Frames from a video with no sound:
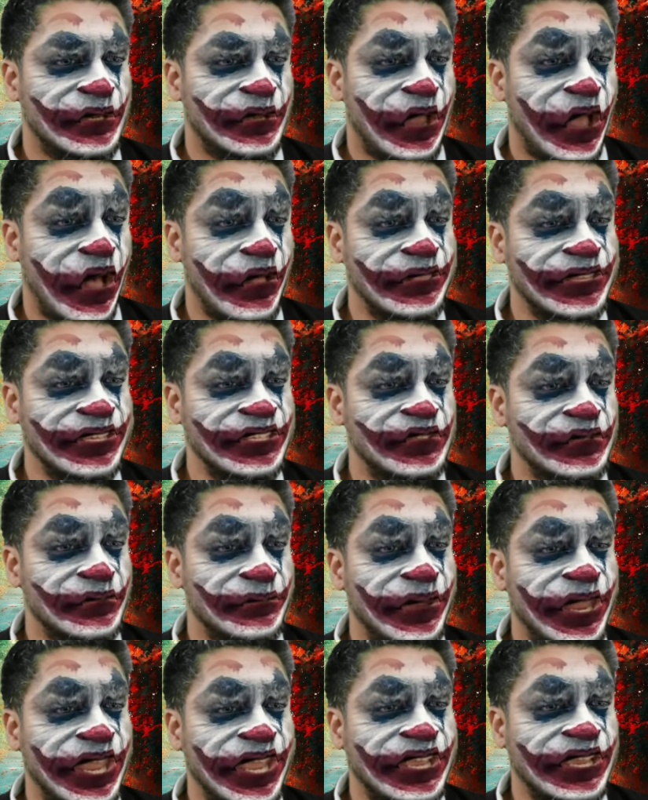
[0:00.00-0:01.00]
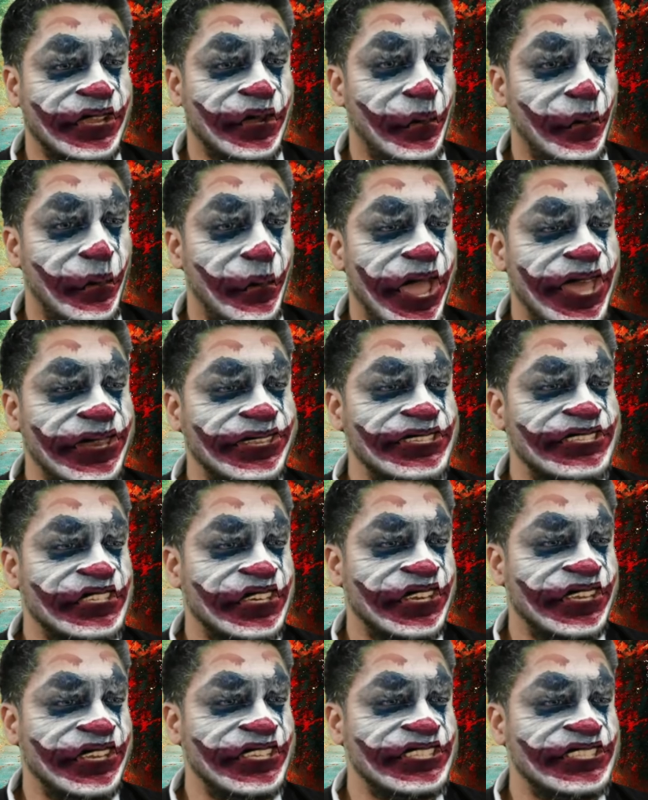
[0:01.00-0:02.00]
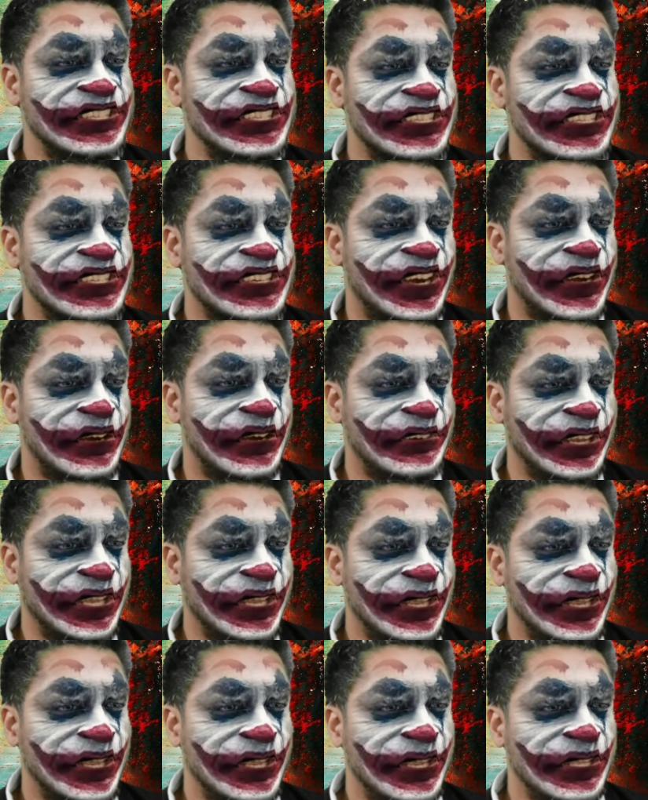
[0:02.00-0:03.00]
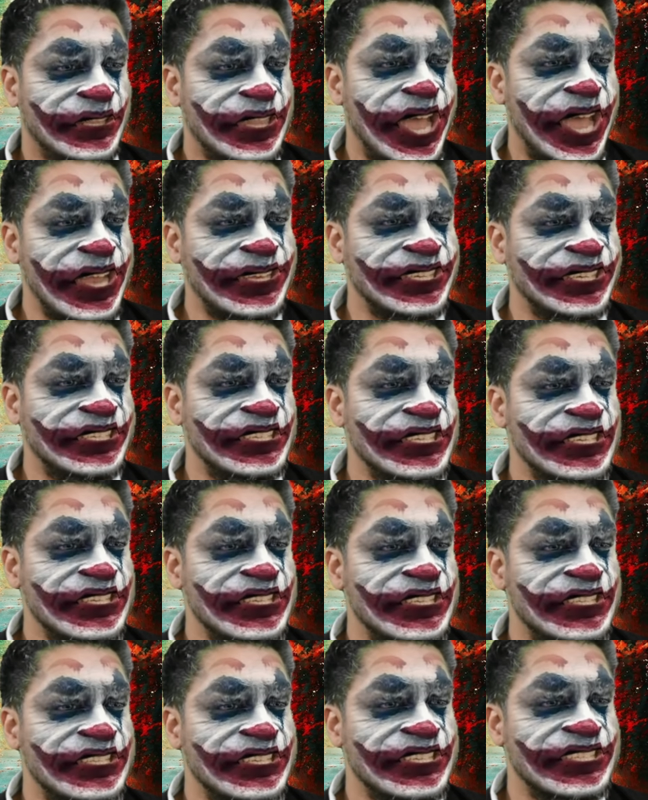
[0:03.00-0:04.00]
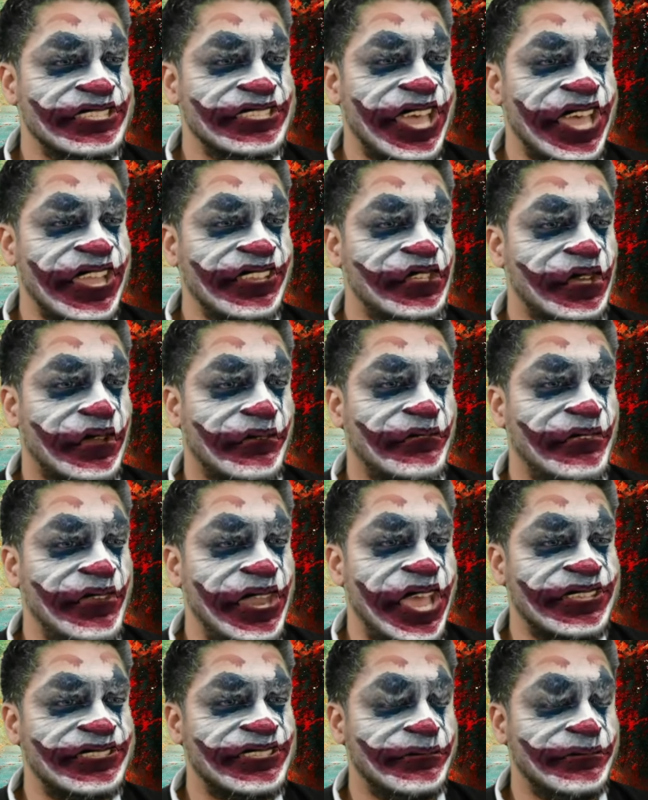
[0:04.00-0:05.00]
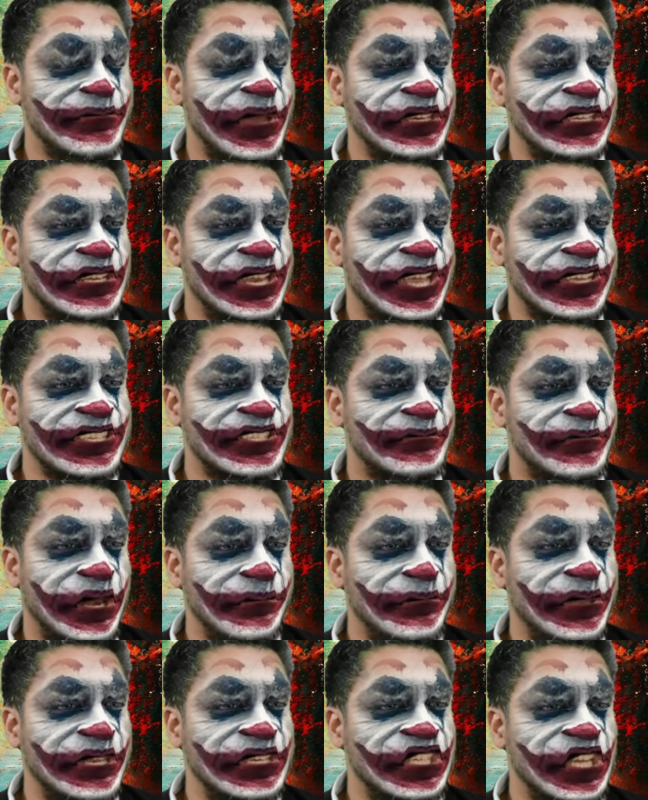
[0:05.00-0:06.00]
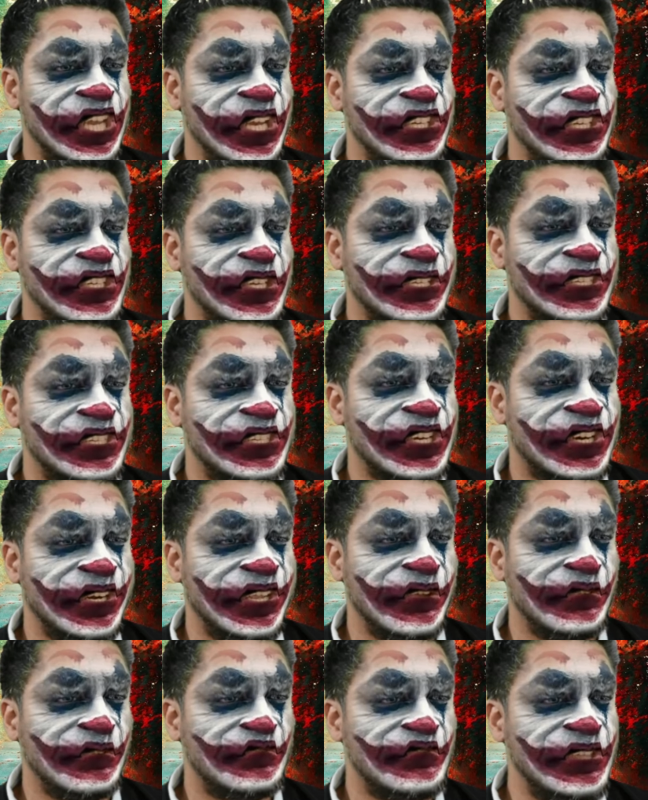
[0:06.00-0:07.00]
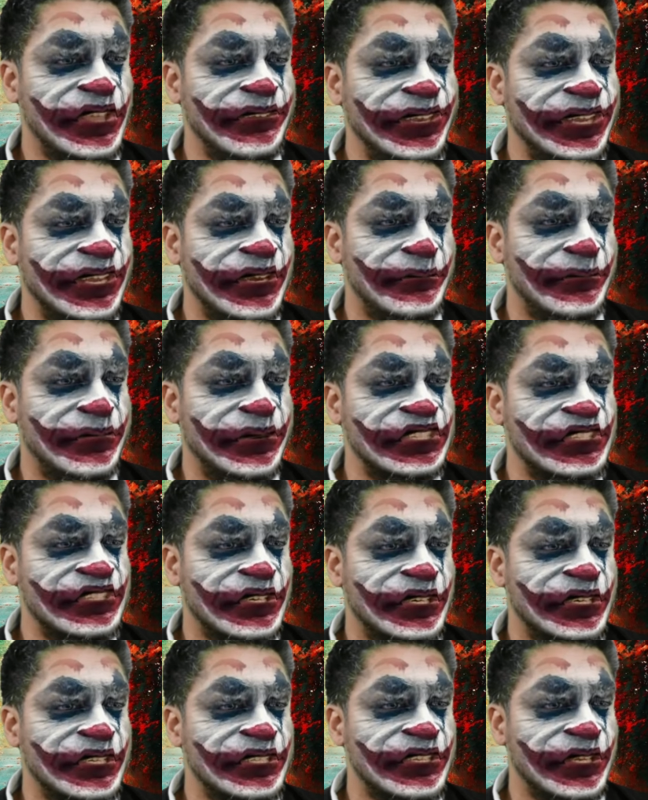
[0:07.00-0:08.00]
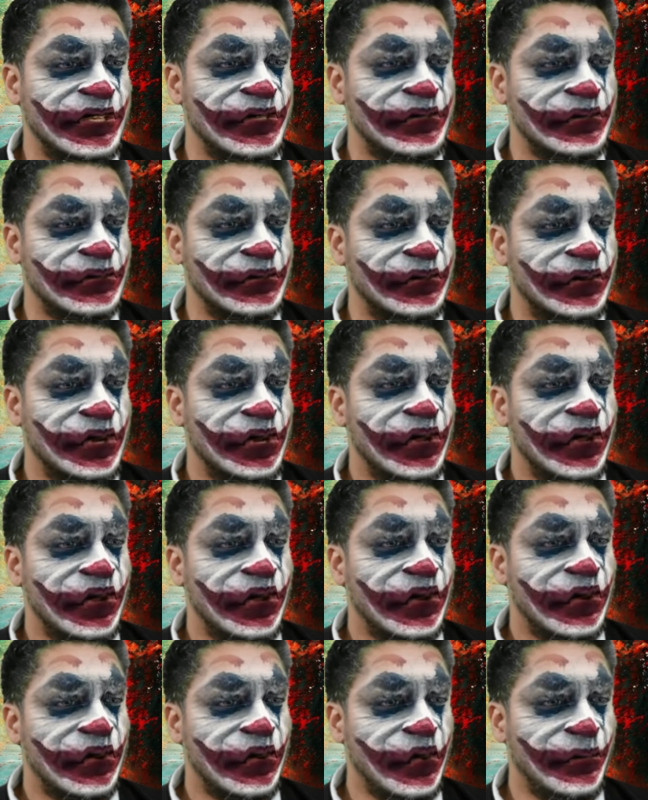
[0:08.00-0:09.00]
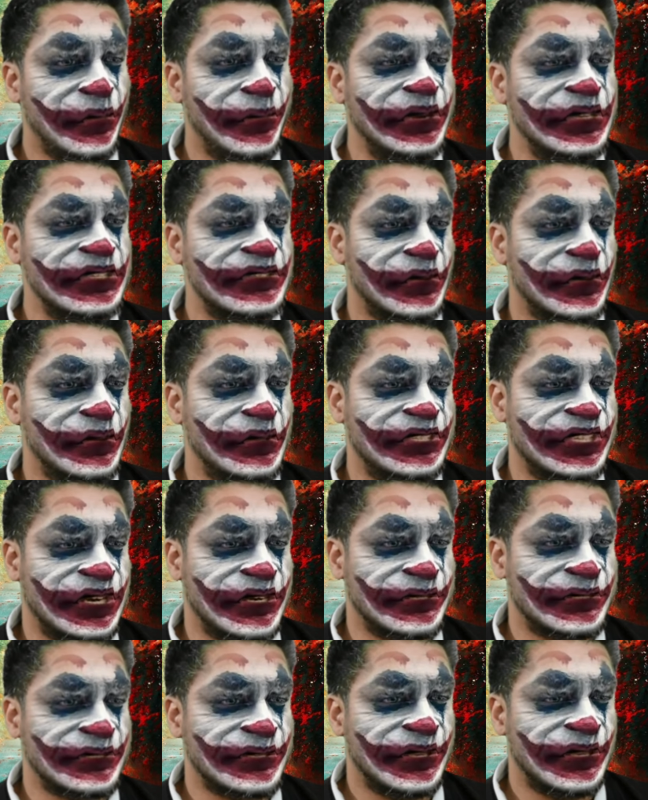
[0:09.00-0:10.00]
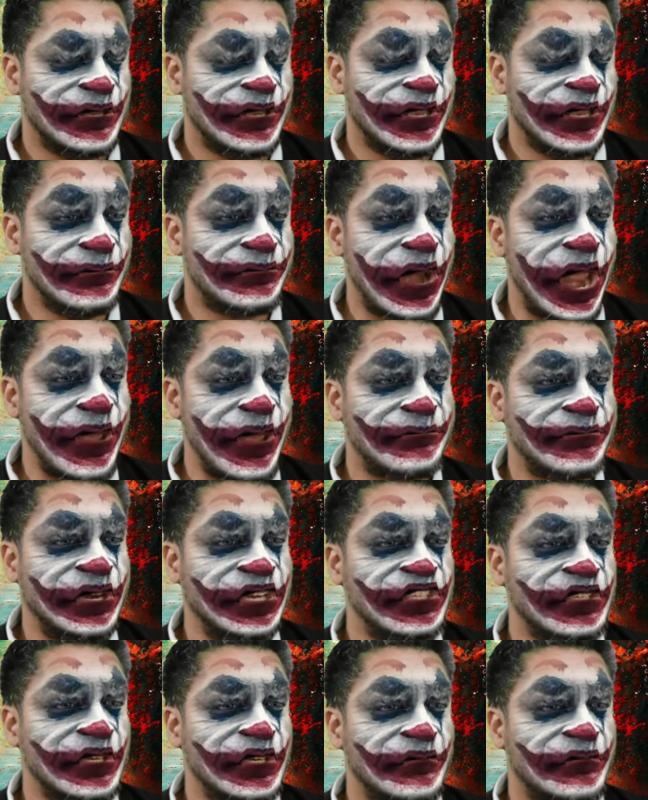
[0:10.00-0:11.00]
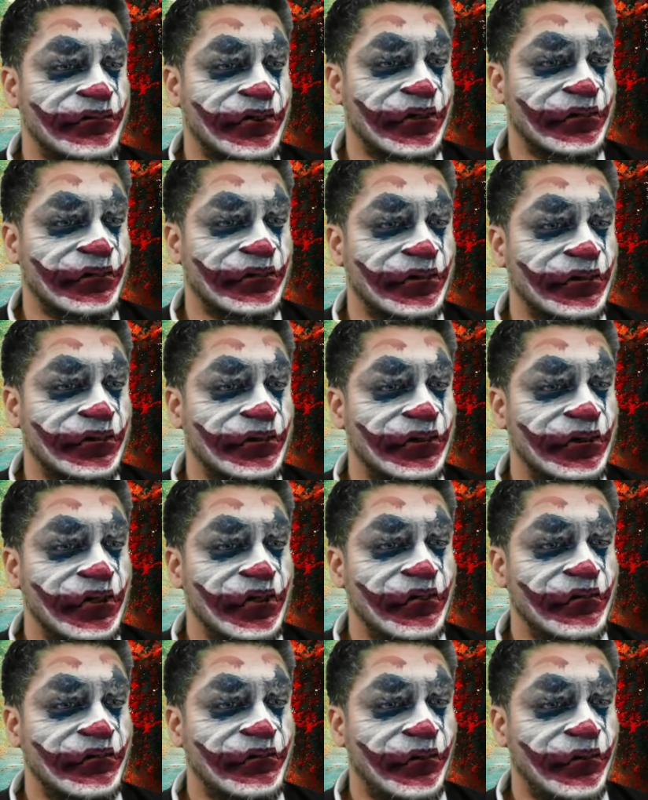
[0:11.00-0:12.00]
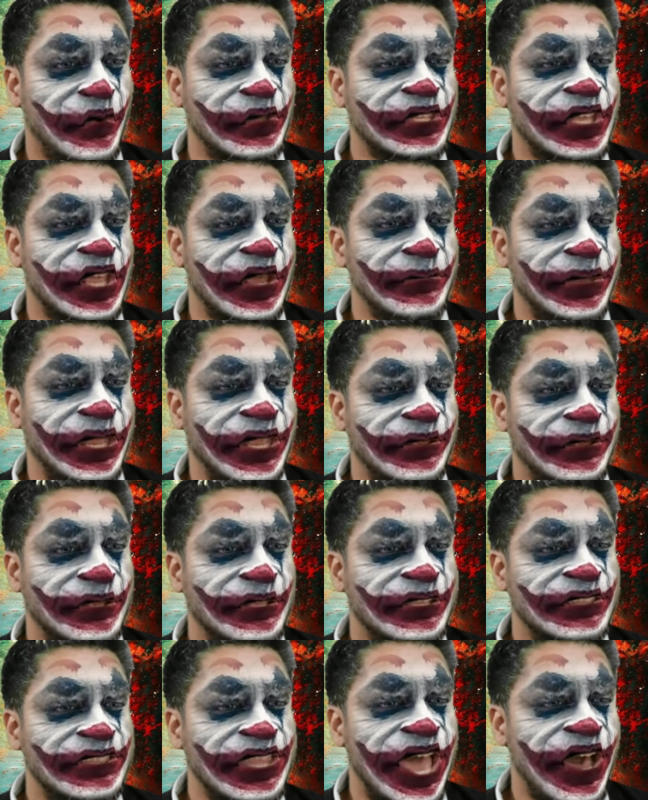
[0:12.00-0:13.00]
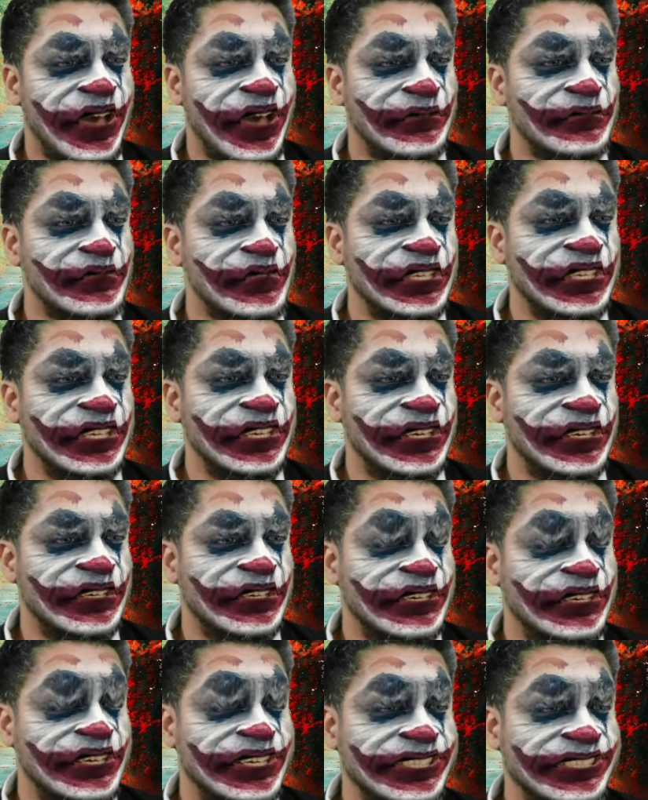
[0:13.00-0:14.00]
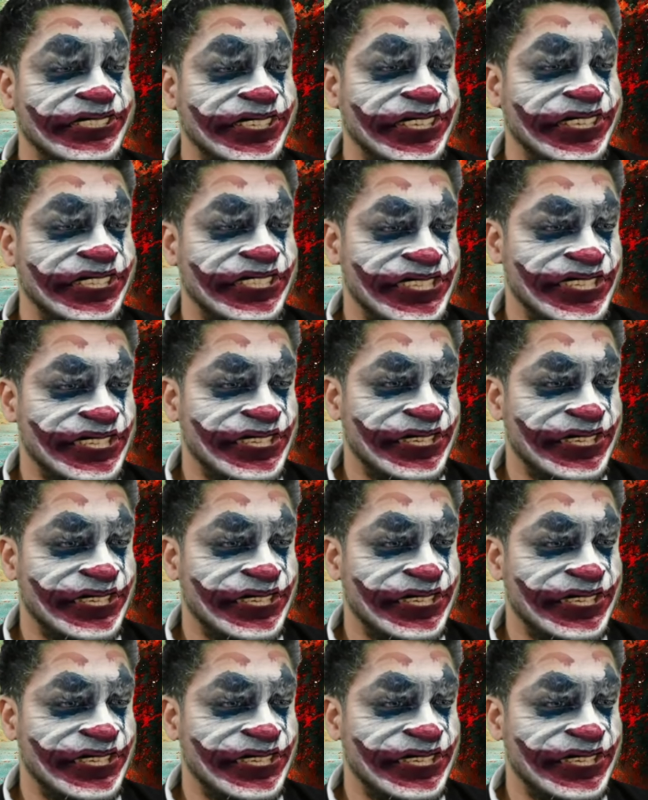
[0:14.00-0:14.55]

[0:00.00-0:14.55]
only to make a very strange discovery that it is the site of Nazi medical experimentation, turning civilian prisoners into uber soldiers in preparation for the forthcoming thousand-year Reichi.